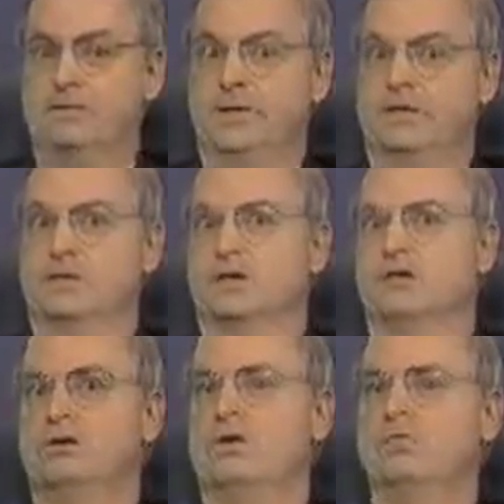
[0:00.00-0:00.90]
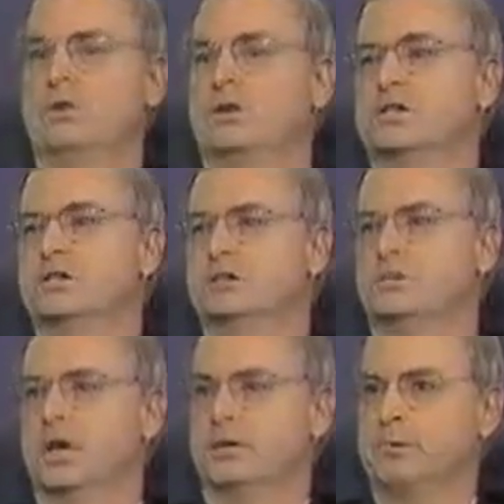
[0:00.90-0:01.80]
that is a noble and
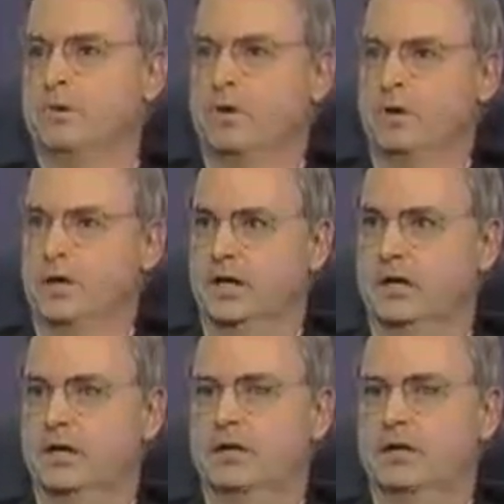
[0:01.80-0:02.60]
sublime calling,